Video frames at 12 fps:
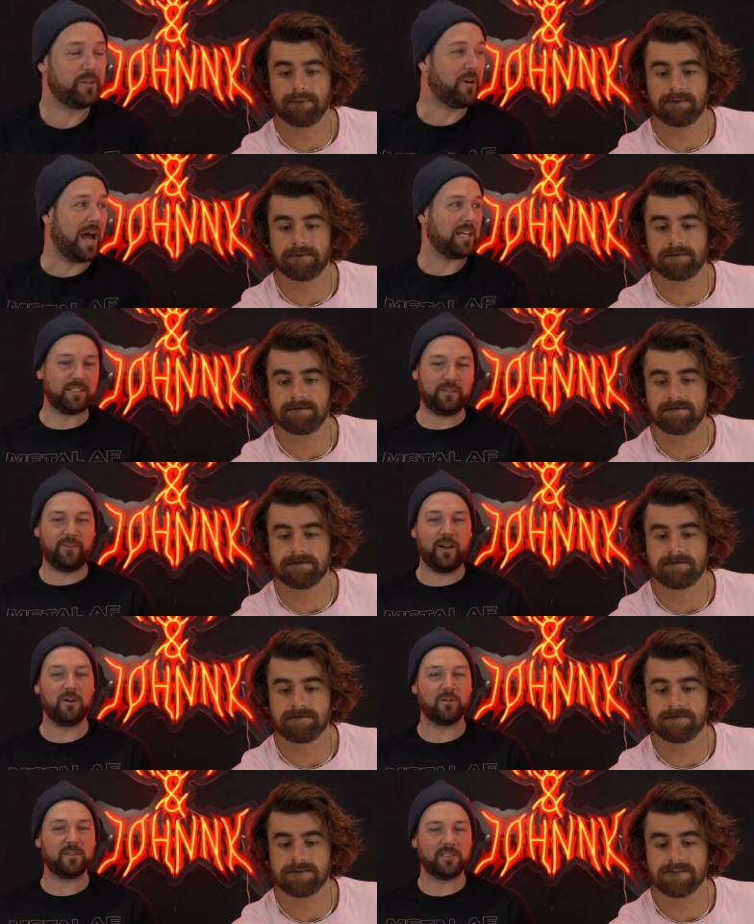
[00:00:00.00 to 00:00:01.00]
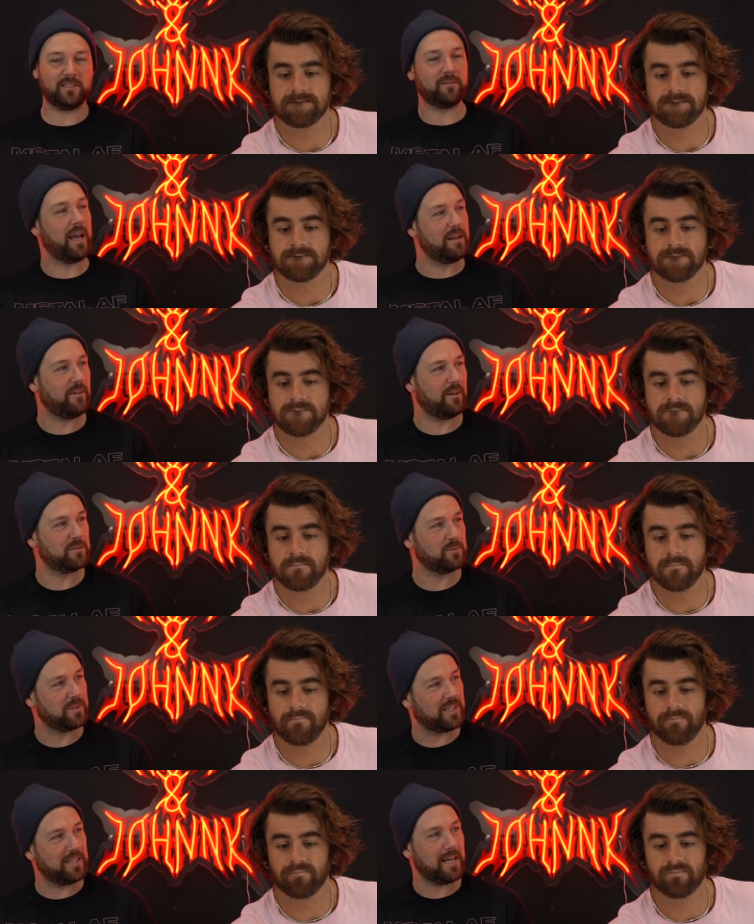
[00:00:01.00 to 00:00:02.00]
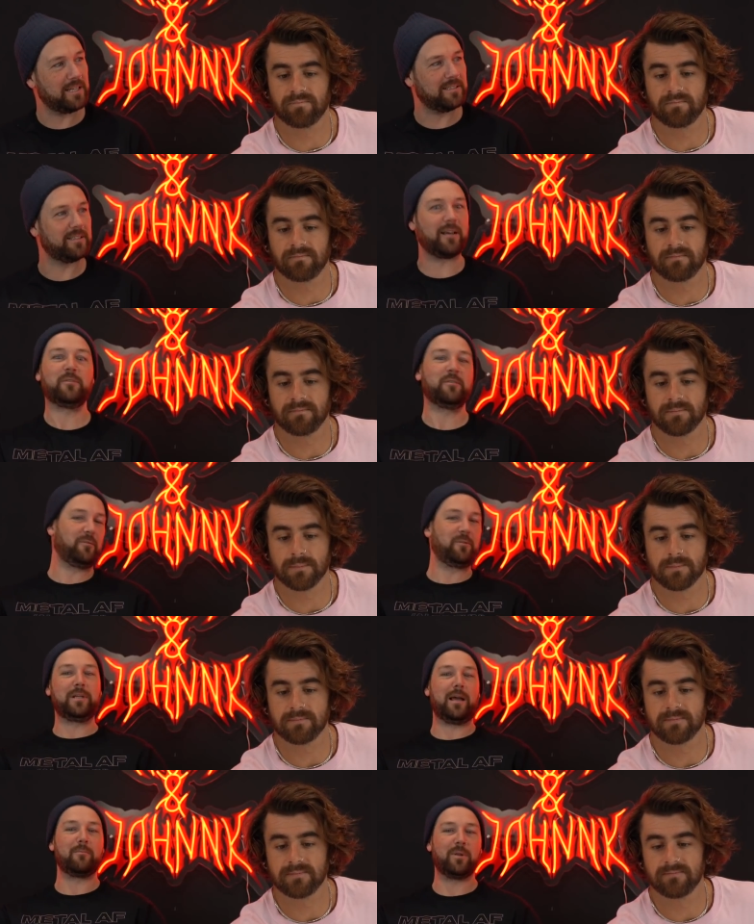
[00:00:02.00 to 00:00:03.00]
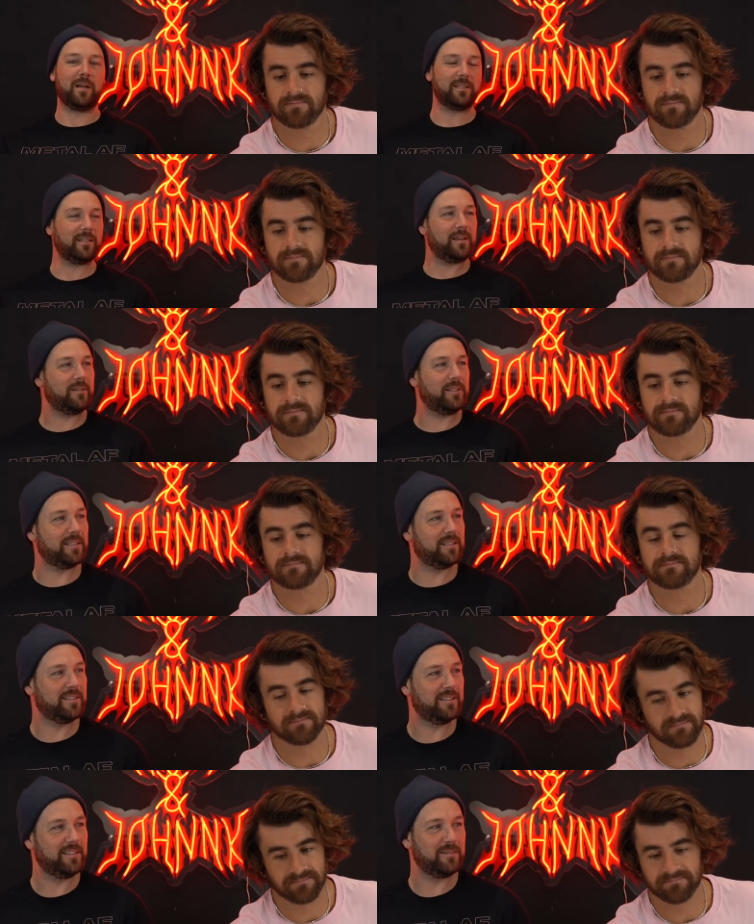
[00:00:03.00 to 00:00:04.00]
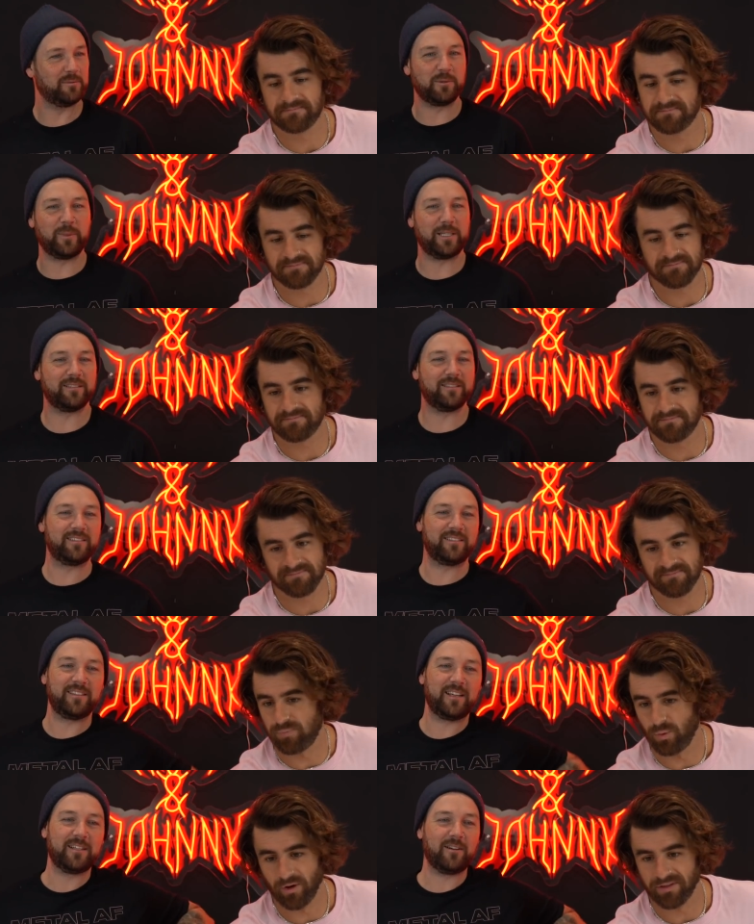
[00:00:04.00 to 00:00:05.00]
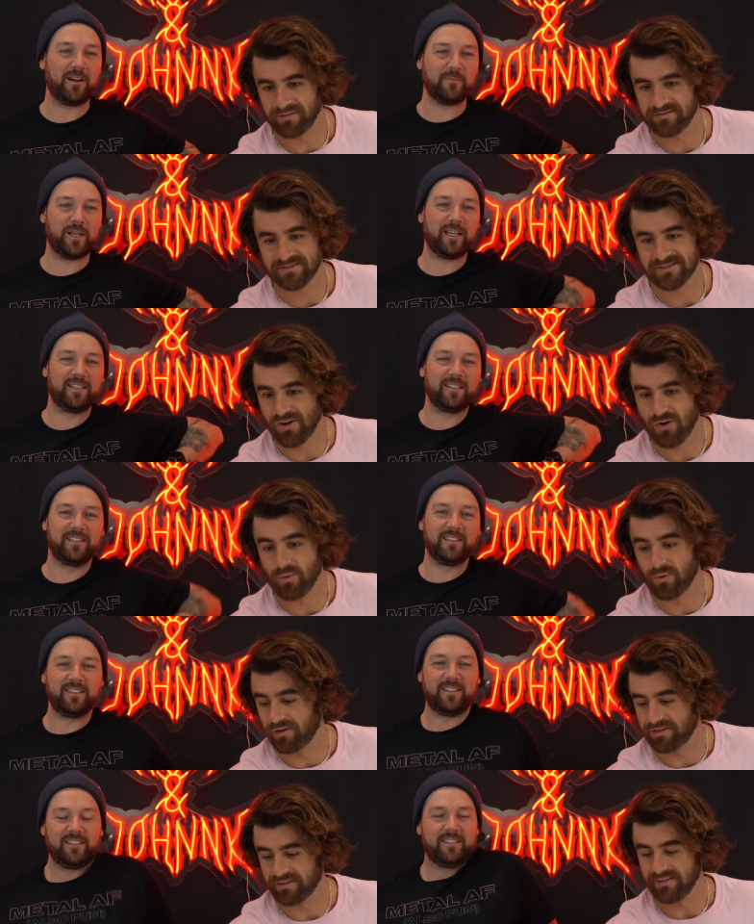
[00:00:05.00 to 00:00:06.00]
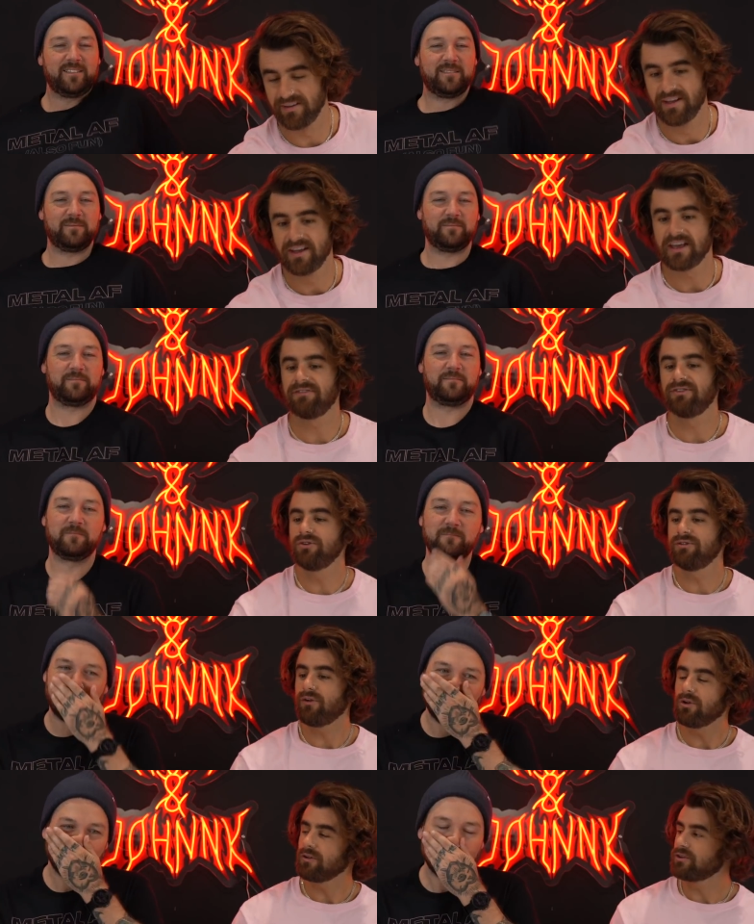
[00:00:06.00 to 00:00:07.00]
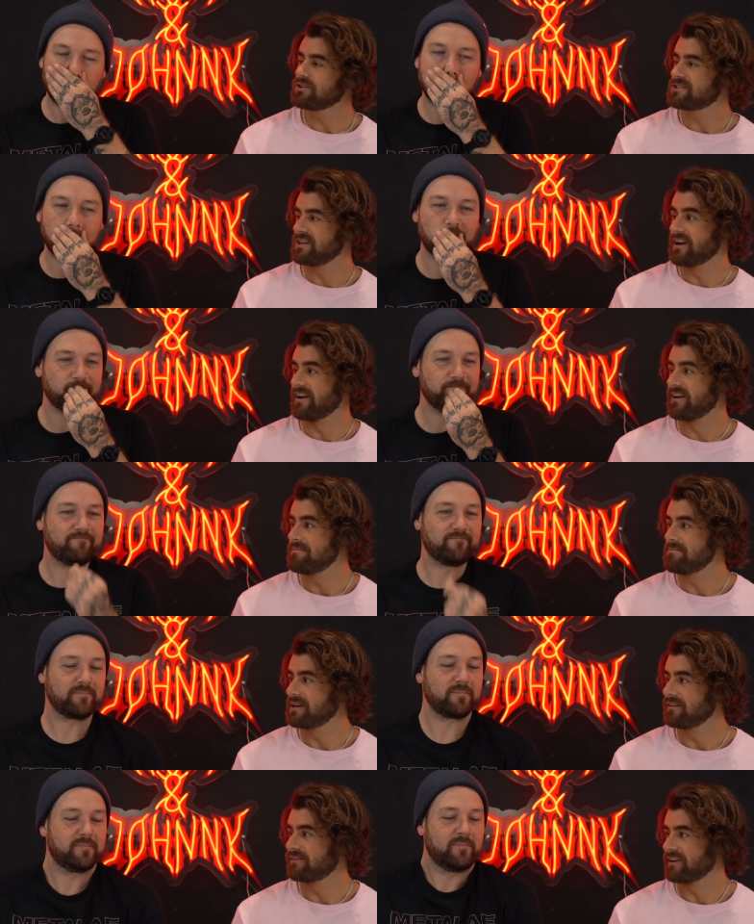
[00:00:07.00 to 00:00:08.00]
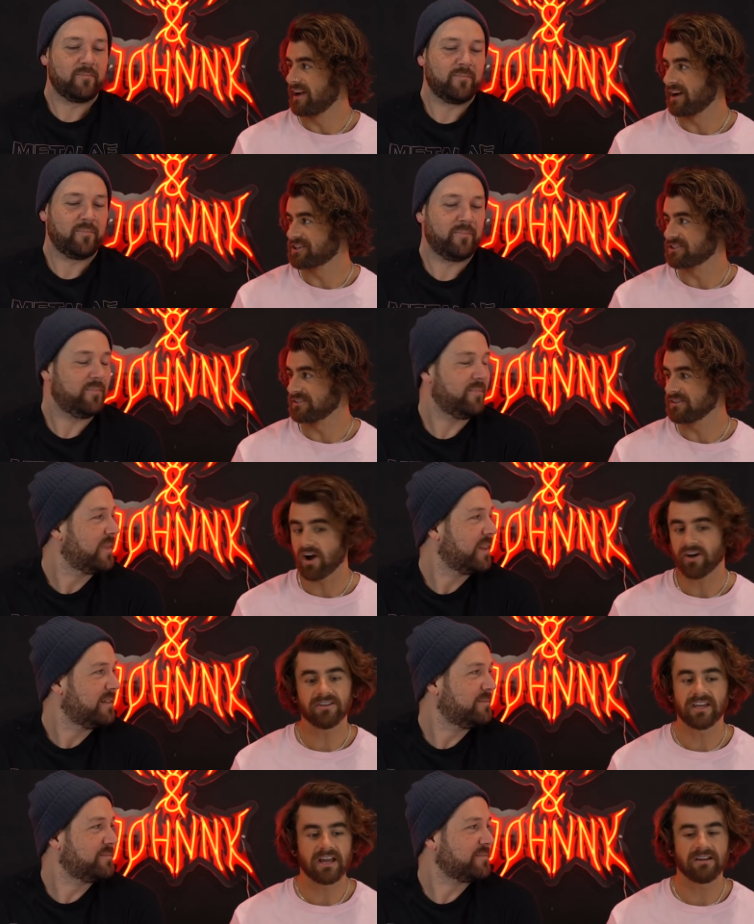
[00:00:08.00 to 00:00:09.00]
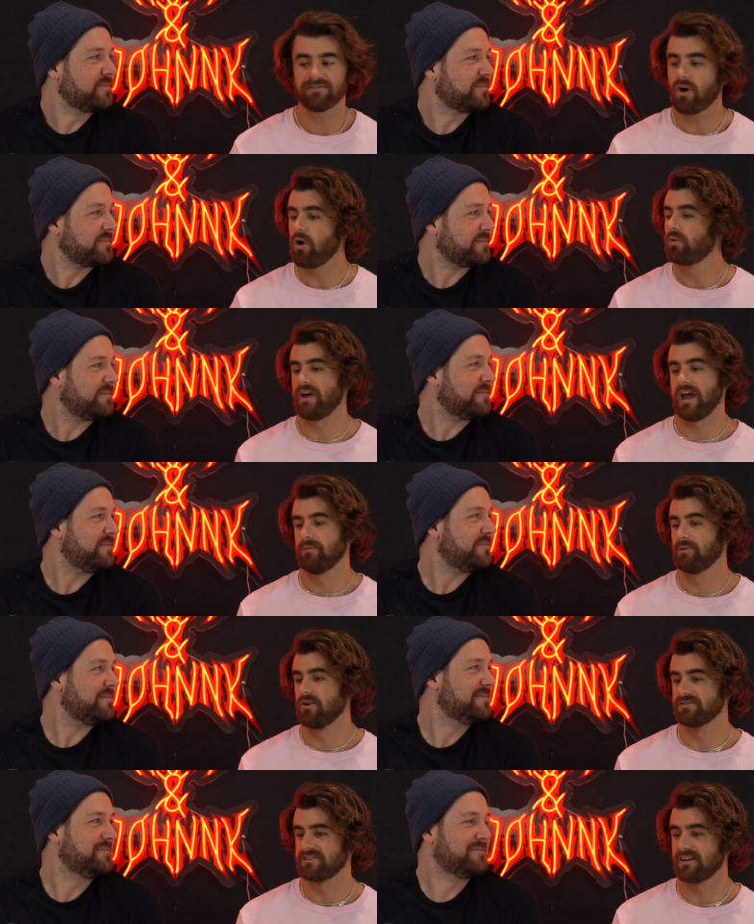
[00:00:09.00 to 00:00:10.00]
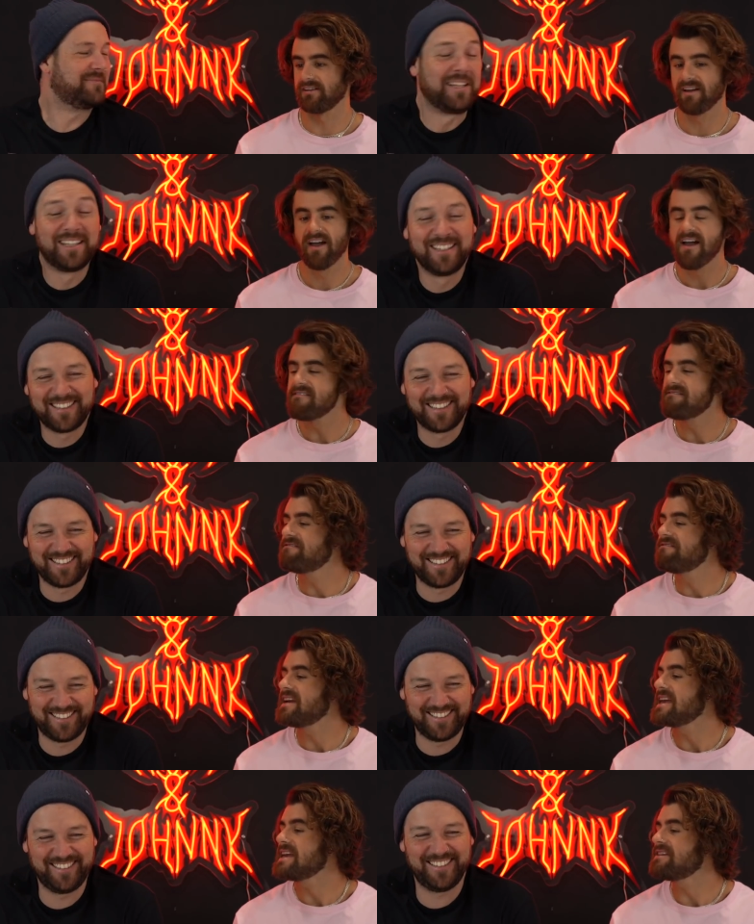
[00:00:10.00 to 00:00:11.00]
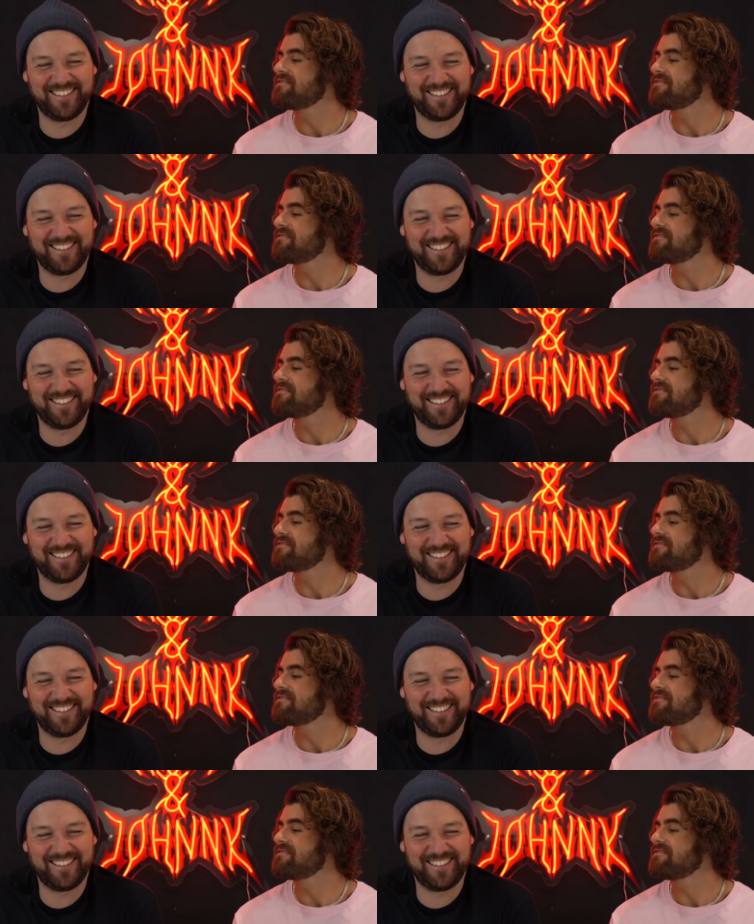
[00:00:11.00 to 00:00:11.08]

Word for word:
Speaker 1: if I actually fell, because the headphones were connected, they would have fully unplugged and everything. It would have been worth it.
Speaker 2: So worth it. If you fall off your chair, middle of reaction, I don't care if the whole table goes down. The